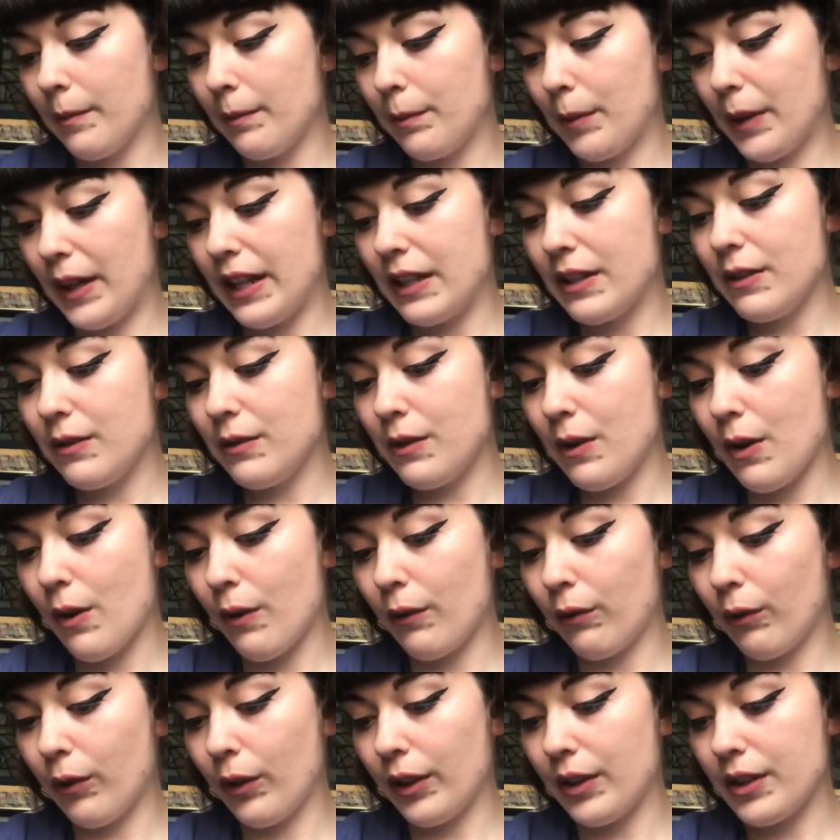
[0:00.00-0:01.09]
But I do know
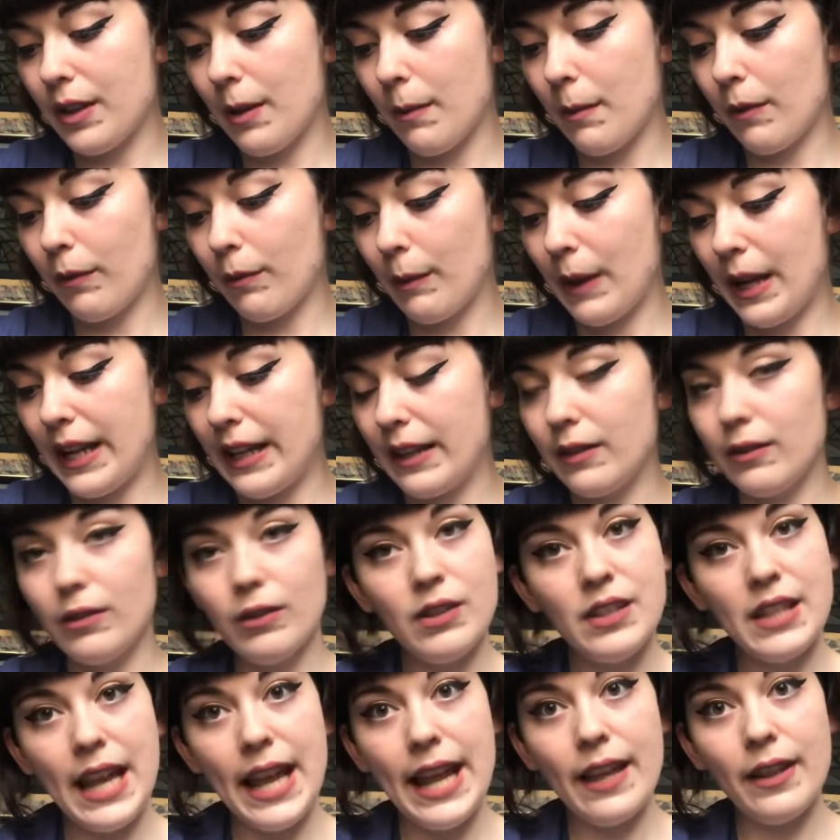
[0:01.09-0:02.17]
for some of my
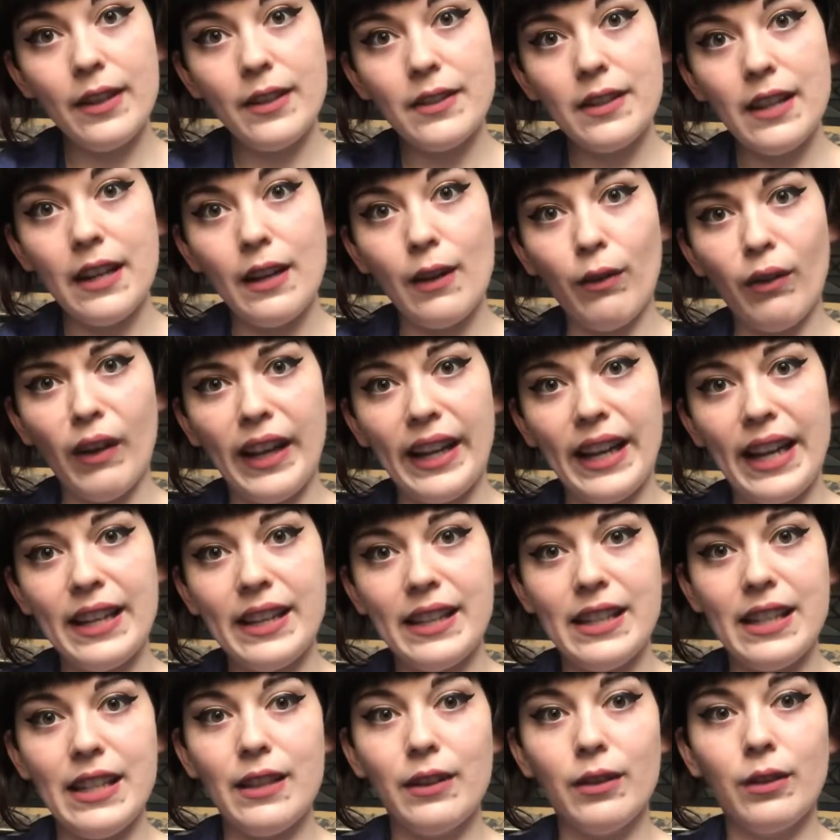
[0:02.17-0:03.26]
tails, and if I get
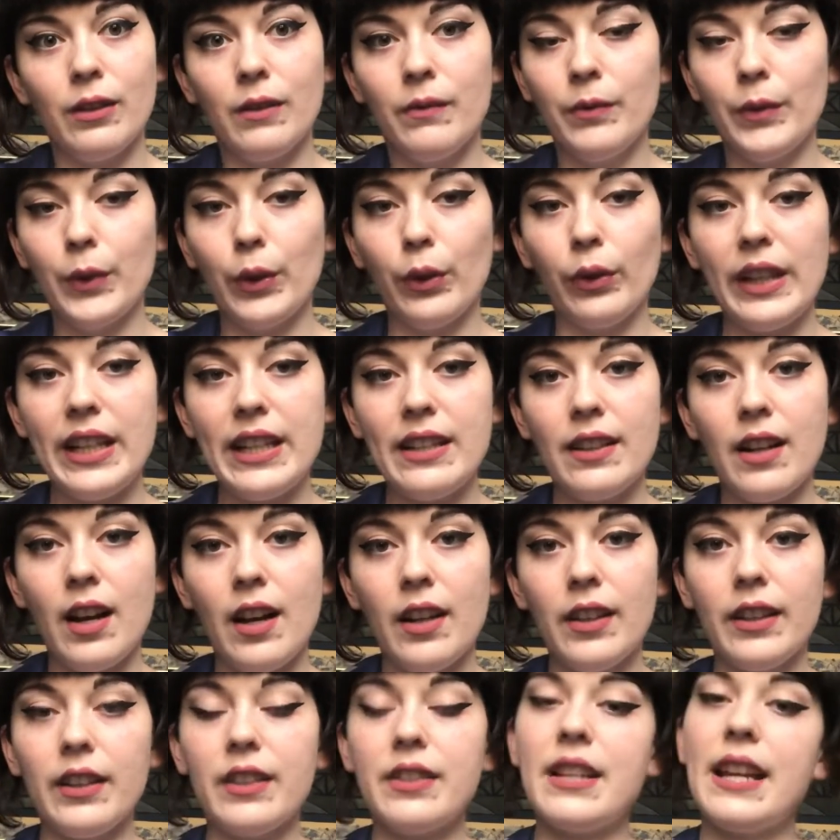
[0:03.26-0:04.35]
any green
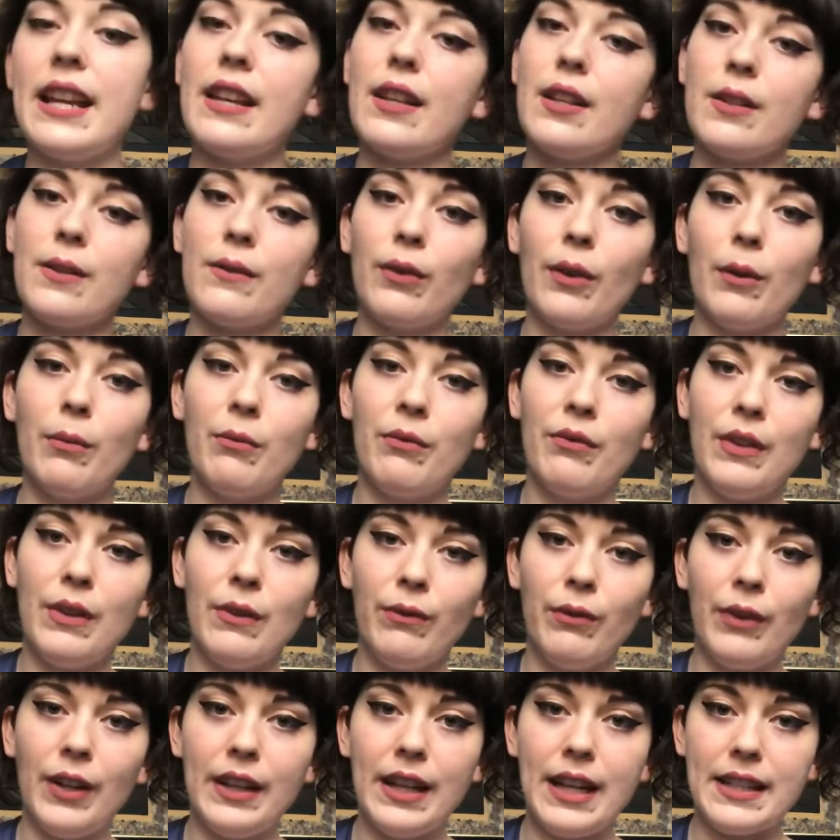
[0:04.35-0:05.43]
colored tails from
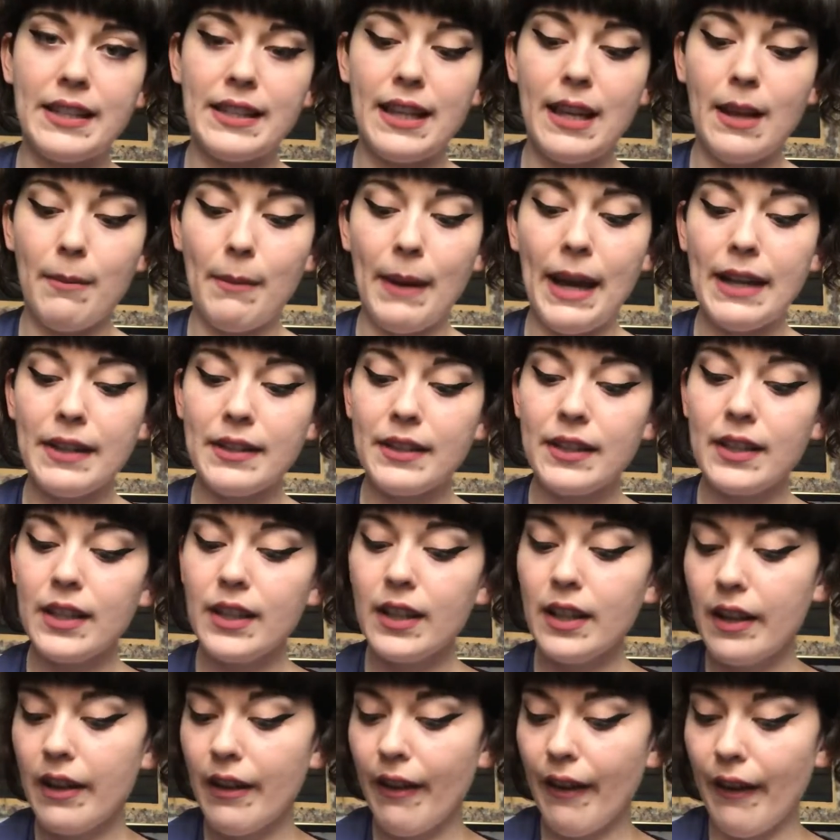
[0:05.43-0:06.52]
FinFun as the ambassador,
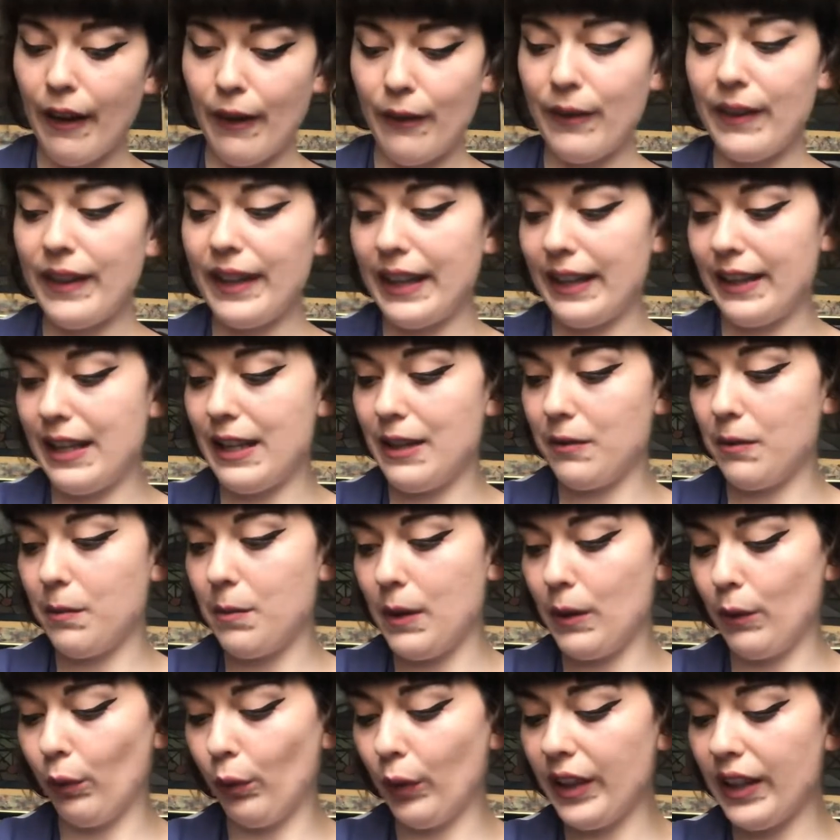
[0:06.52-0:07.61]
I feel like these would
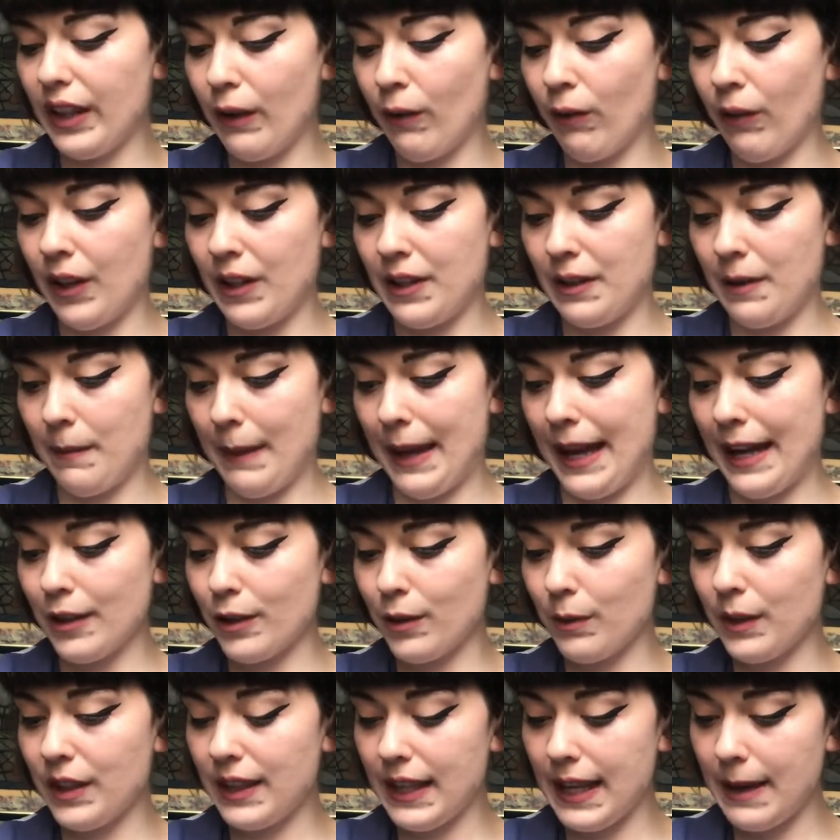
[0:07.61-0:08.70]
be really fun to
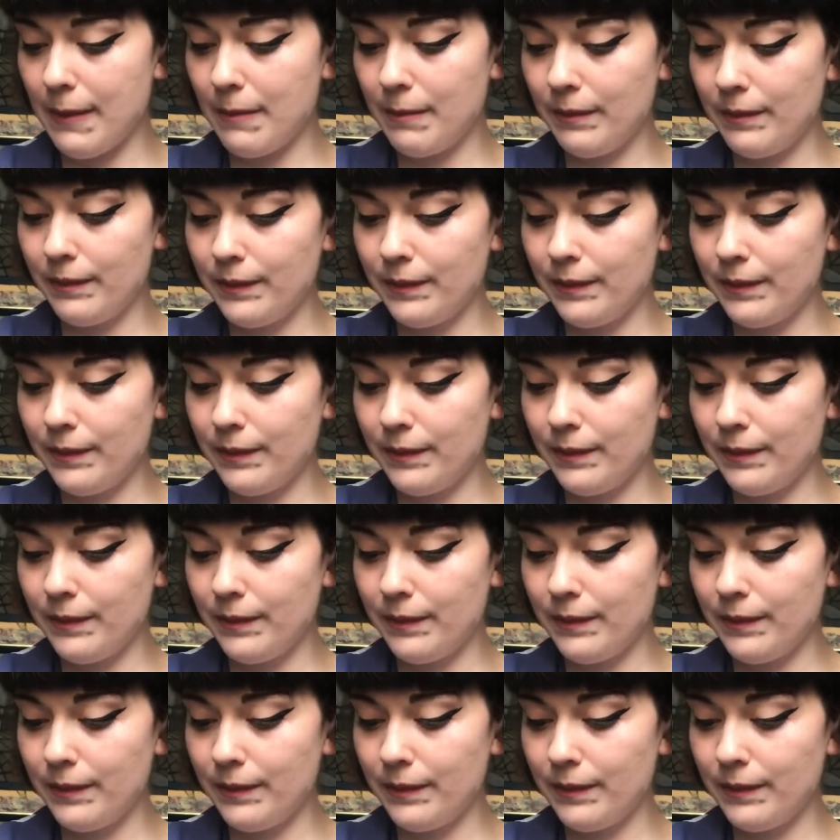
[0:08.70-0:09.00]
match with them.